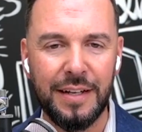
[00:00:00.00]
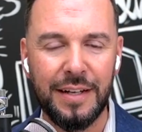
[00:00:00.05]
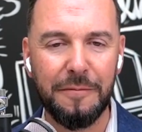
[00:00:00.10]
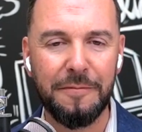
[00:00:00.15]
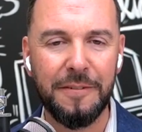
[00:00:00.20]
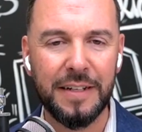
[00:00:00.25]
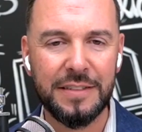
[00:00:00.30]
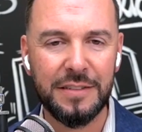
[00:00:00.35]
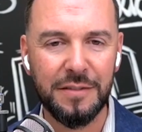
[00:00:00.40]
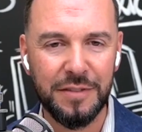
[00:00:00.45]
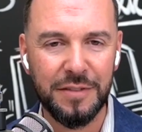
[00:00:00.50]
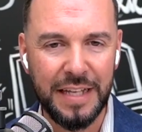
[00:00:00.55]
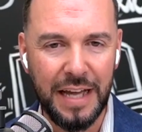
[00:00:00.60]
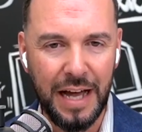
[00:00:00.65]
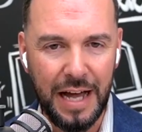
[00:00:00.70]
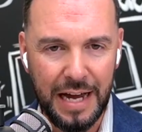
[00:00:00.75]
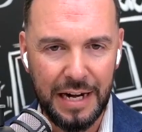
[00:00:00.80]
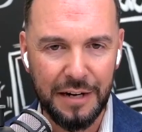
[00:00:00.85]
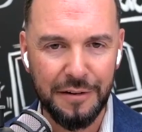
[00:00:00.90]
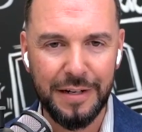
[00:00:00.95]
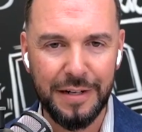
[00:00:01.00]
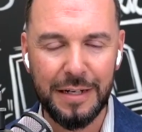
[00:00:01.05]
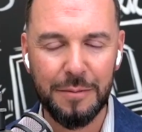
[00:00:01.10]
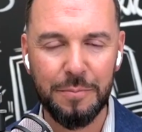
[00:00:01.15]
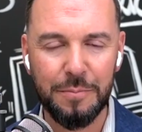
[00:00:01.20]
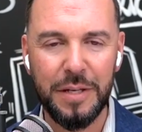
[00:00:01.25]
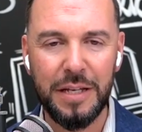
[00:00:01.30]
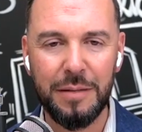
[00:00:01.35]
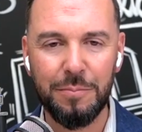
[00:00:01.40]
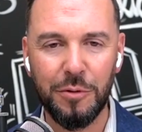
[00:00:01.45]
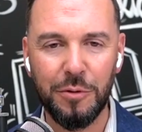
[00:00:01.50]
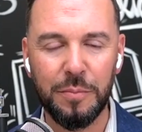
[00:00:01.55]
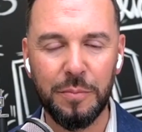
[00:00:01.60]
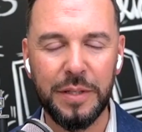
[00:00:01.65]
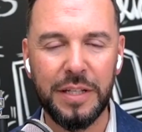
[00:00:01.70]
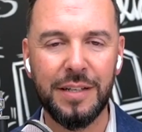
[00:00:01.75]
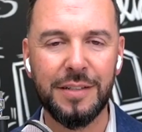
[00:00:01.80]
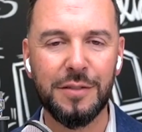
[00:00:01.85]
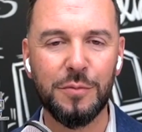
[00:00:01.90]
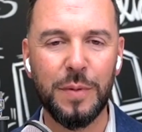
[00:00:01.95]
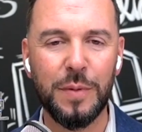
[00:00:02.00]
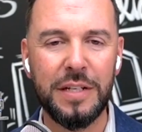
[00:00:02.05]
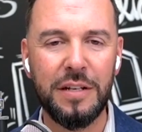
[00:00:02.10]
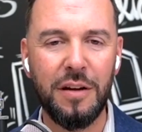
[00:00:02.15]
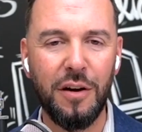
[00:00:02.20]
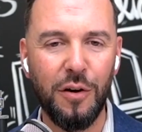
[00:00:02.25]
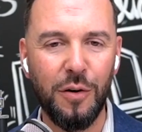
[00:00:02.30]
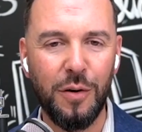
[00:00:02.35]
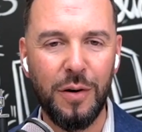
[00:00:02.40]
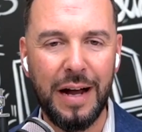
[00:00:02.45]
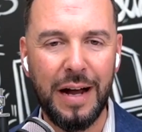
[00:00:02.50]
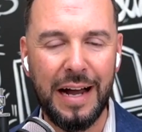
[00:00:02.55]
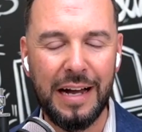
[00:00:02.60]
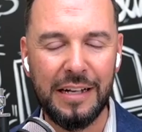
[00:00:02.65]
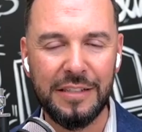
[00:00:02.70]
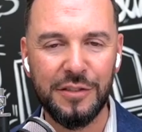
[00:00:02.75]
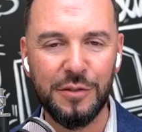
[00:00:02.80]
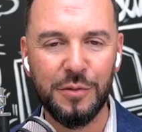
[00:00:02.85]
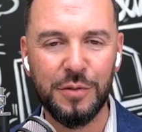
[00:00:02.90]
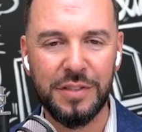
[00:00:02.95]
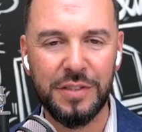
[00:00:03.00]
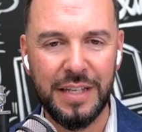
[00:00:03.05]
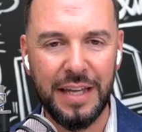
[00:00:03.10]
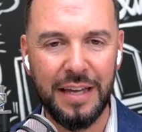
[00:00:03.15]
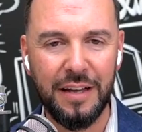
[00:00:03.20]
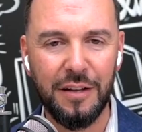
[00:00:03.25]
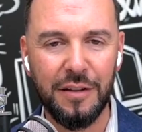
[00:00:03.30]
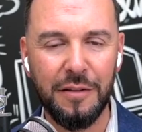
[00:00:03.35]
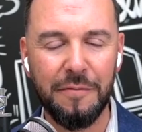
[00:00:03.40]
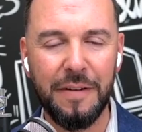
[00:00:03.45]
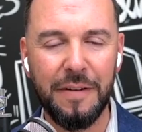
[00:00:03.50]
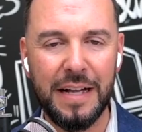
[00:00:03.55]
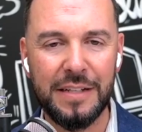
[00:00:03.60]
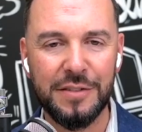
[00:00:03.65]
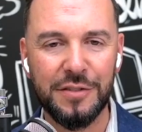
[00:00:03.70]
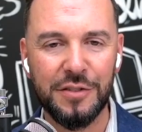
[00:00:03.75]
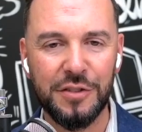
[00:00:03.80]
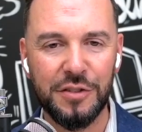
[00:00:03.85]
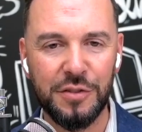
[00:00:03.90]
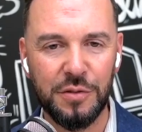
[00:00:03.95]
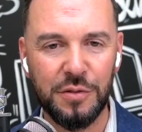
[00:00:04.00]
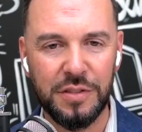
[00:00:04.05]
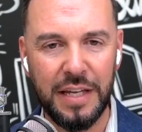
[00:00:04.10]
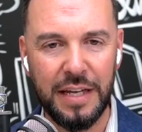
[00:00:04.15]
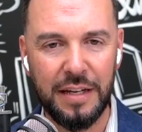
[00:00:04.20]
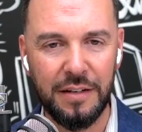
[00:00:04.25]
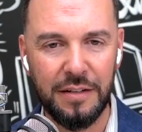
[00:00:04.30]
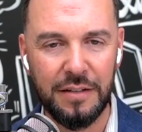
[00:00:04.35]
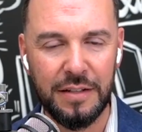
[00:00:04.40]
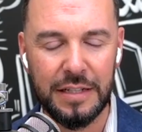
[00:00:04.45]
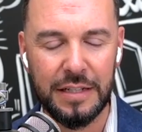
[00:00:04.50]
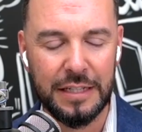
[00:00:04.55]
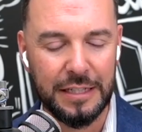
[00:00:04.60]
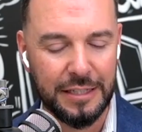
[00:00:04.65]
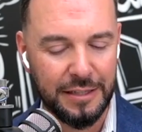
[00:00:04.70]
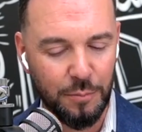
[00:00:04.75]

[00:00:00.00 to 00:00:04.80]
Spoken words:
effectively hiring people, because we know as you scale, the faster you scale,